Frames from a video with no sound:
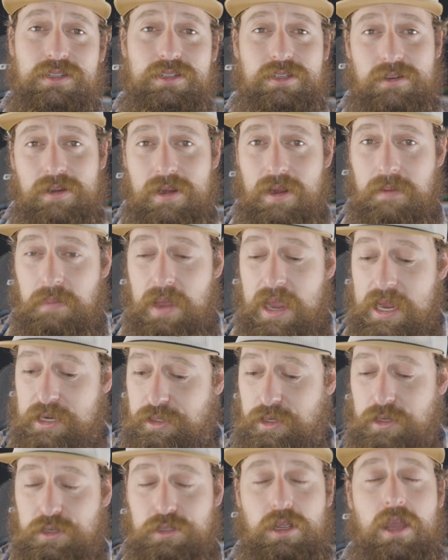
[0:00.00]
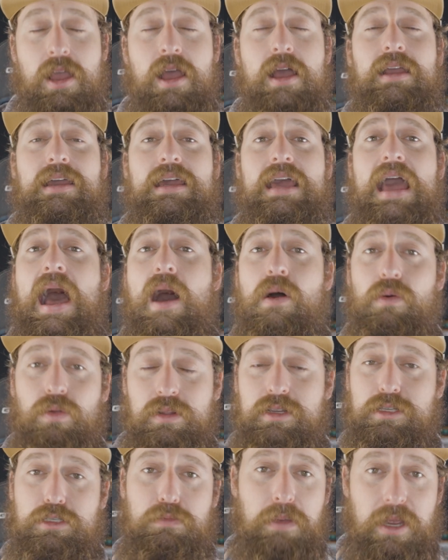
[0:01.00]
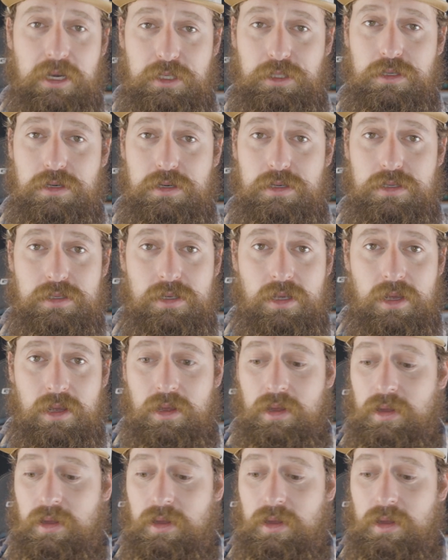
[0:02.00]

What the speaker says: Instagram page. There's countless pictures